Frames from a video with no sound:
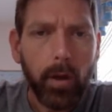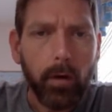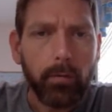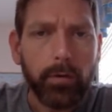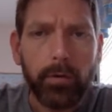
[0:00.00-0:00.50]

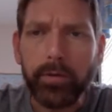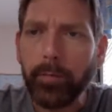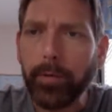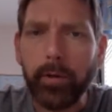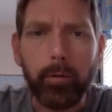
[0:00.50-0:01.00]
Let's go to
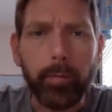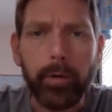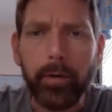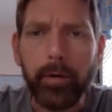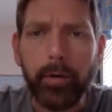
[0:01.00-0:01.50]
something a little
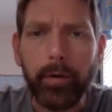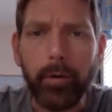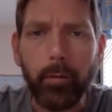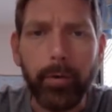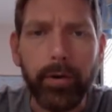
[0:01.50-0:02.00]

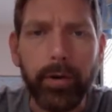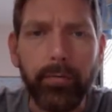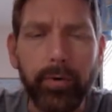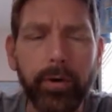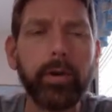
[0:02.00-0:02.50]
bit
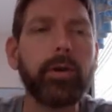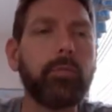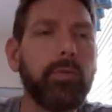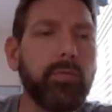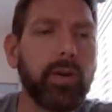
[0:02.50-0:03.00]
different here.
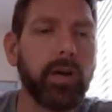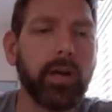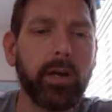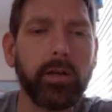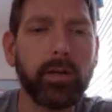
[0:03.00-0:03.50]
We've
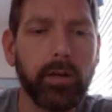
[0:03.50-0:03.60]
got.